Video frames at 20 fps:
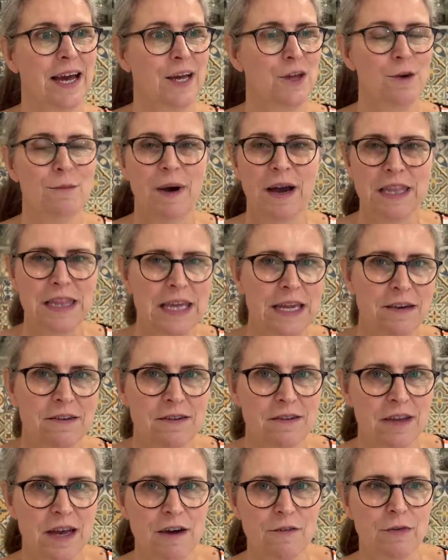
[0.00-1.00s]
You might think
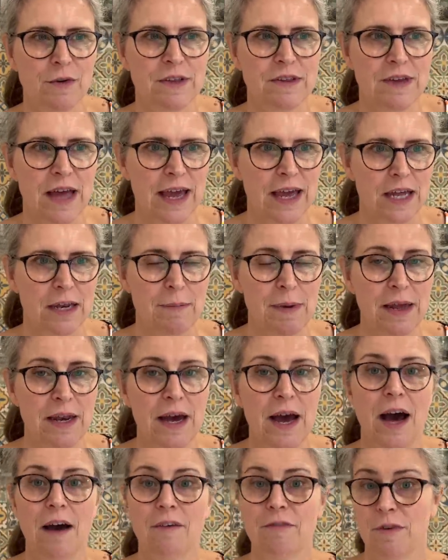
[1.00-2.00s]
to yourself, well, is that going to be
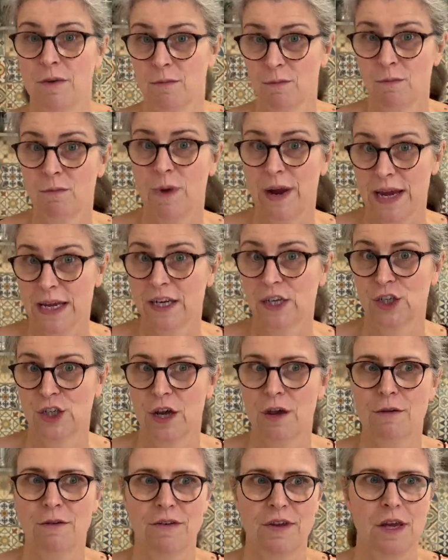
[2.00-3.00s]
enough? And we're going to
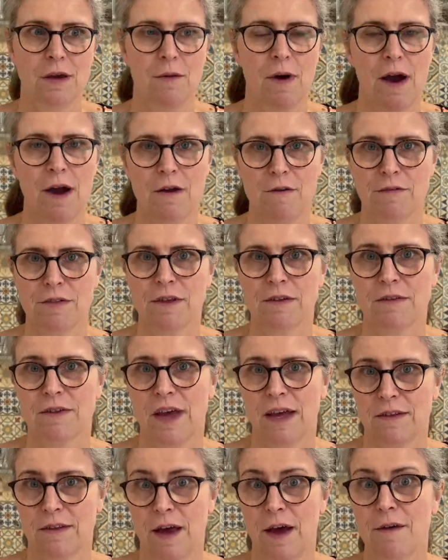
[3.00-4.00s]
show to you over
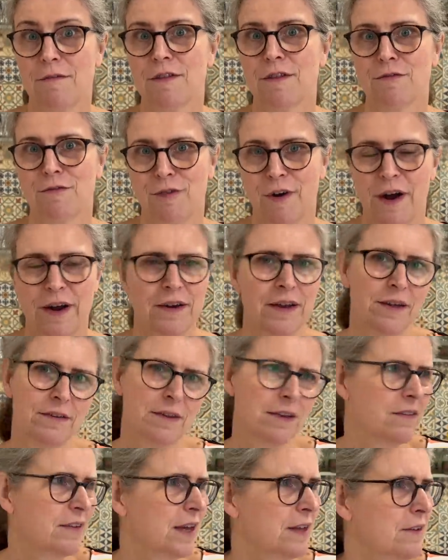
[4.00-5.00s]
the
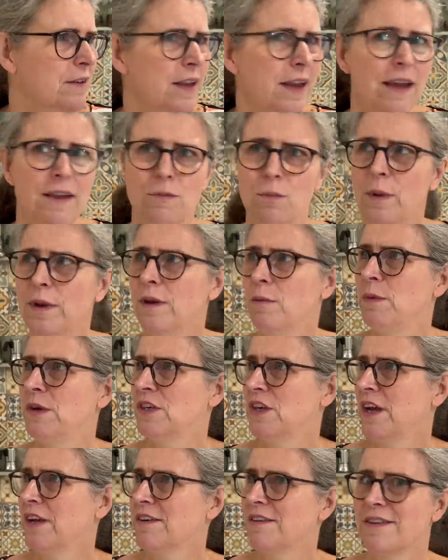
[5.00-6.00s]
Fridays. Saturdays? When did we
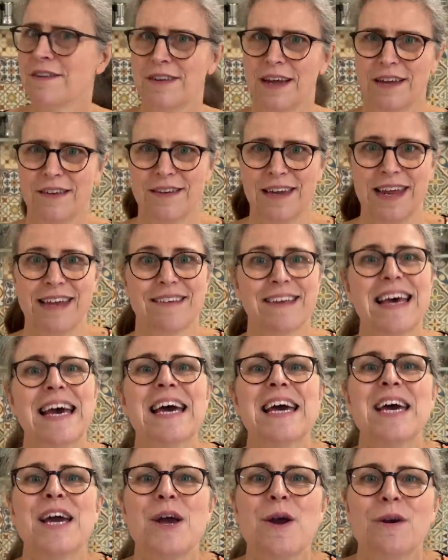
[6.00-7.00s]
change to Saturdays?
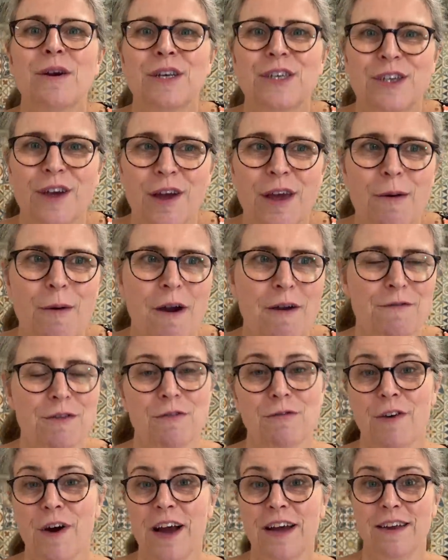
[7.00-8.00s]
Show you over
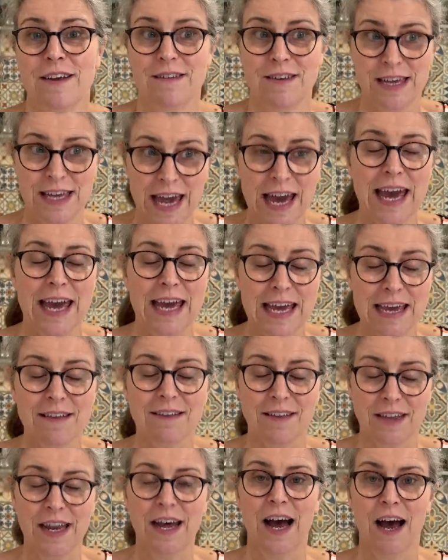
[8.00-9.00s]
the Fridays. Yeah,
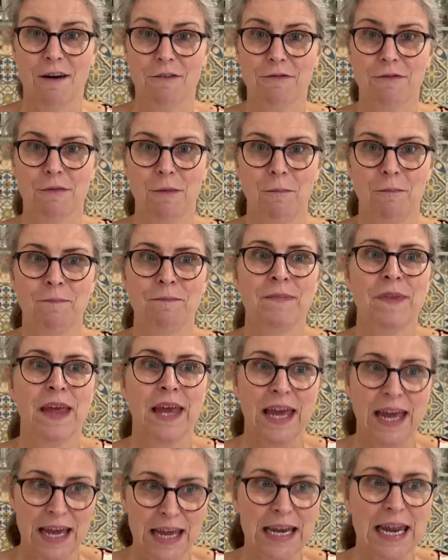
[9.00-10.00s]
it's enough.
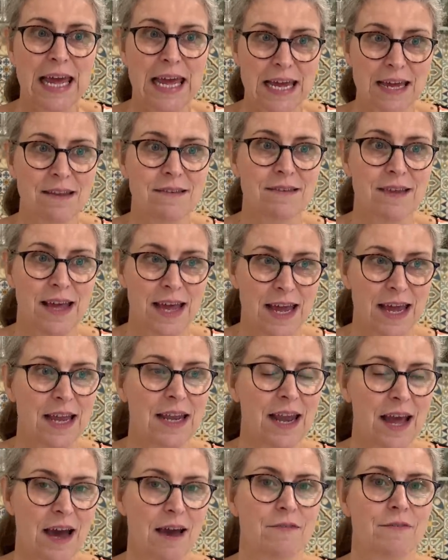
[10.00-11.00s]
It is
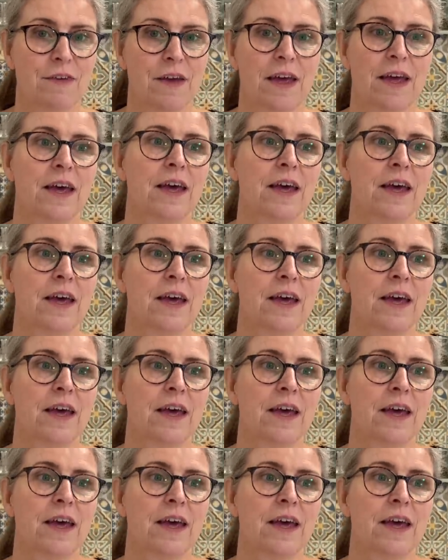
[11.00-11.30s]
enough.